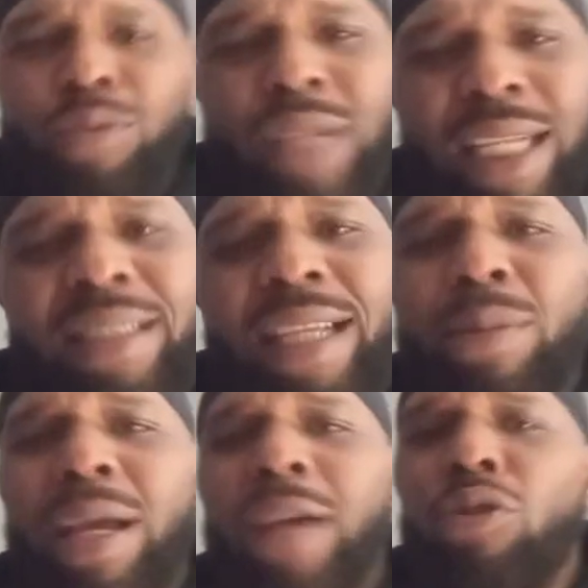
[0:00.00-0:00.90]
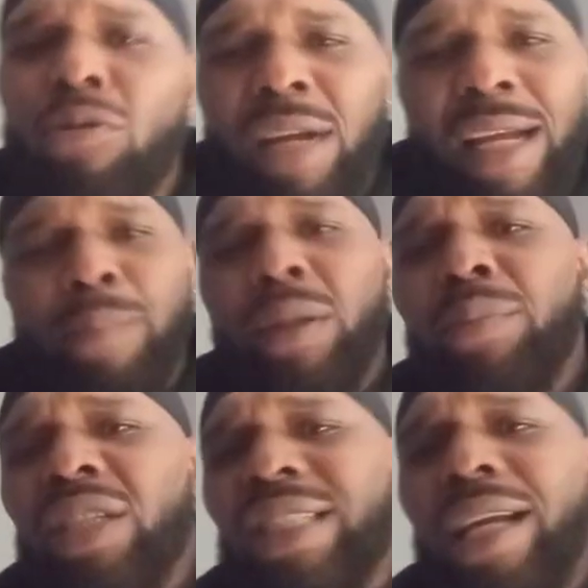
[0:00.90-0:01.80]
When, next time y'all go around the
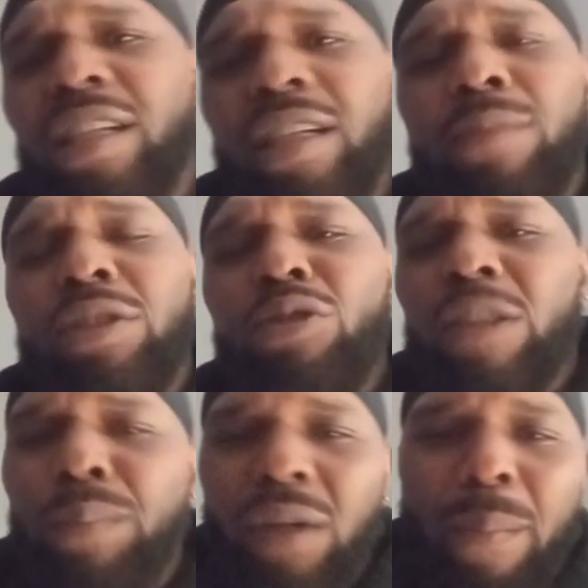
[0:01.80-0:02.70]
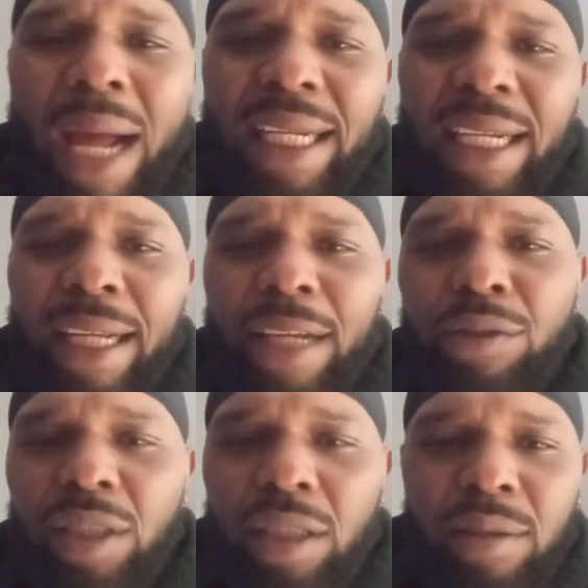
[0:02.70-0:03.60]
people that y'all look up to, just put a mic in their
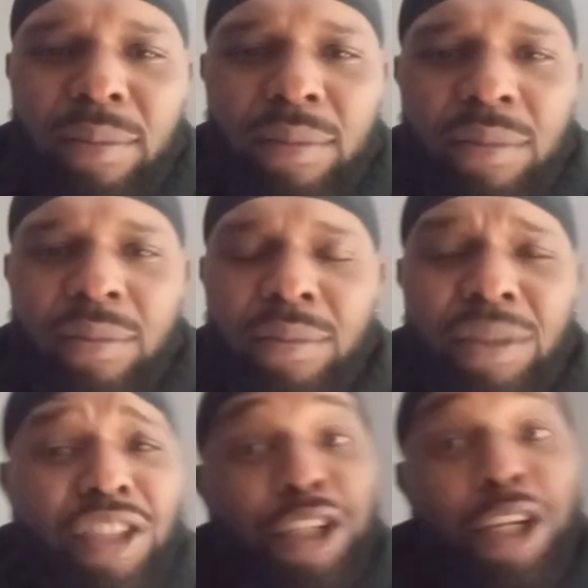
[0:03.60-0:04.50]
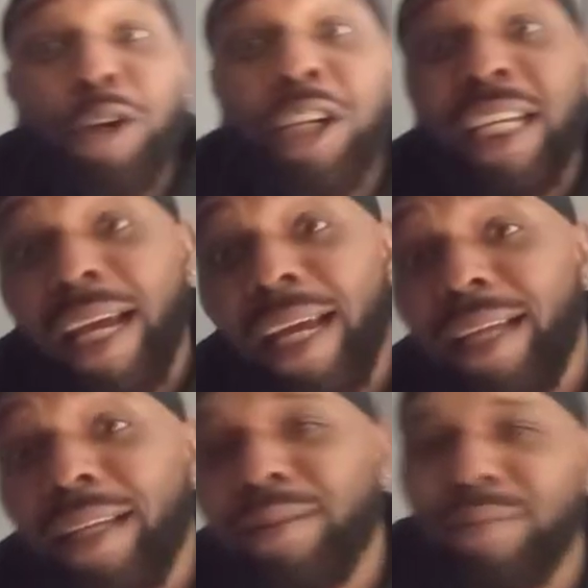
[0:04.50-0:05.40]
crib. It's a dirty
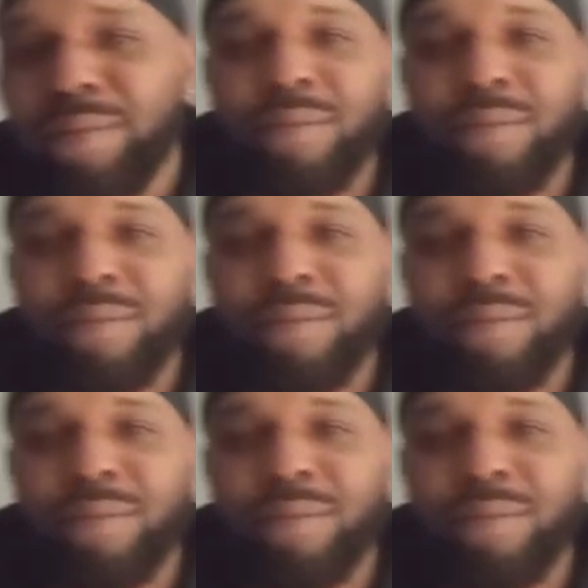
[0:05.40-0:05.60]
game.